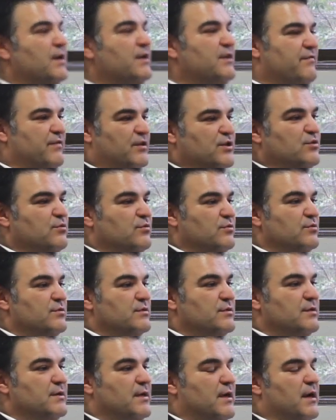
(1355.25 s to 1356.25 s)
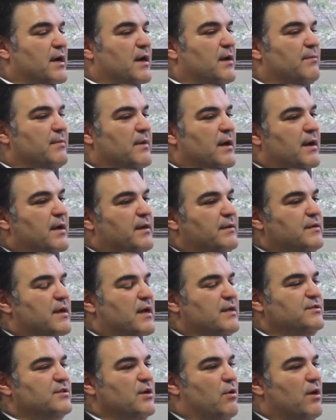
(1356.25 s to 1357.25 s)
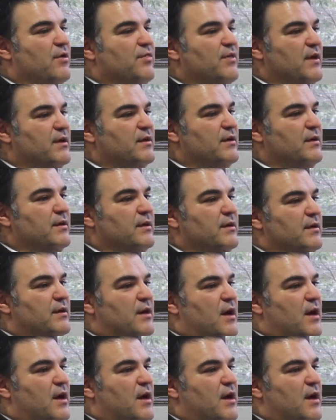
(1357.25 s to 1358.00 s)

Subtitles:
individuals. And so I think